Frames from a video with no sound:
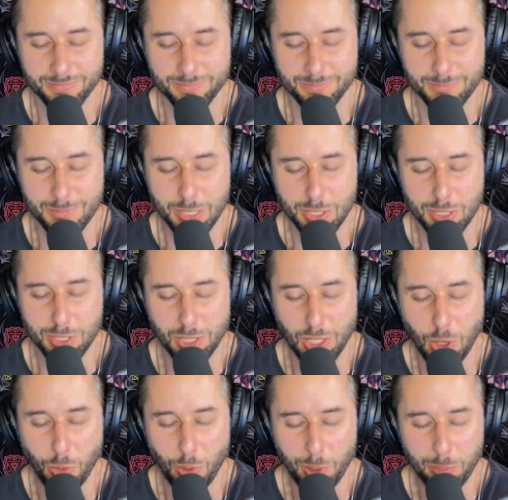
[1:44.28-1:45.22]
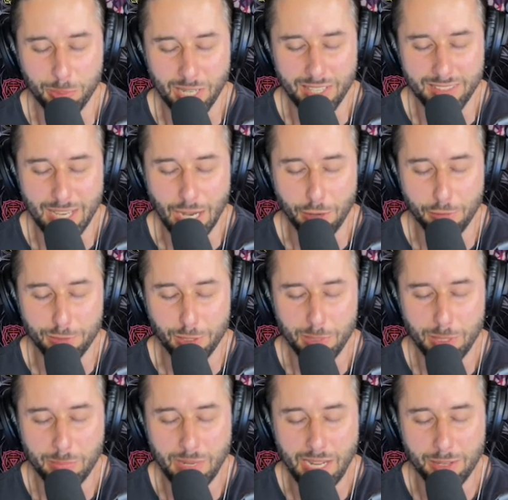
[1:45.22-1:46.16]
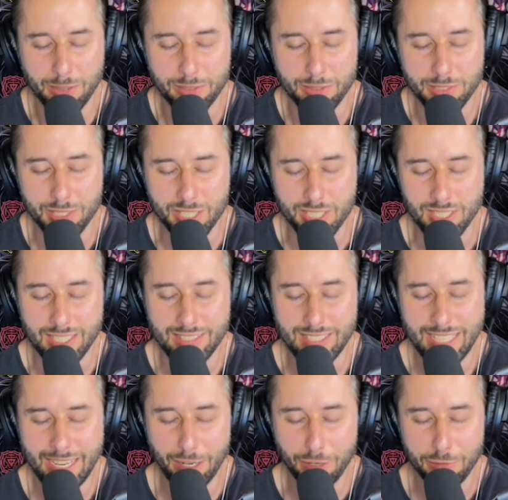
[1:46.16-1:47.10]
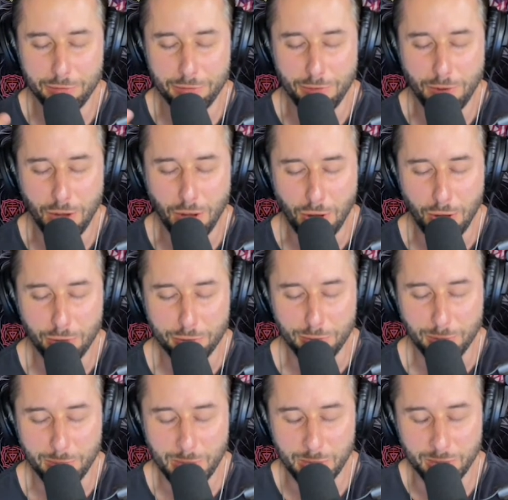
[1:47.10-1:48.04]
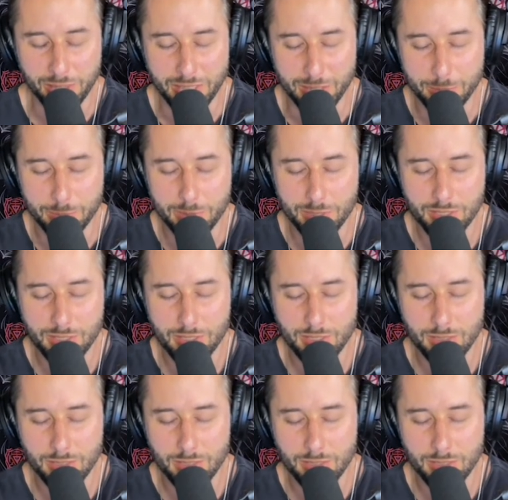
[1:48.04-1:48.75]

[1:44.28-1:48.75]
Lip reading: Slower breath out from your mouth. Just let the air fall from your lips.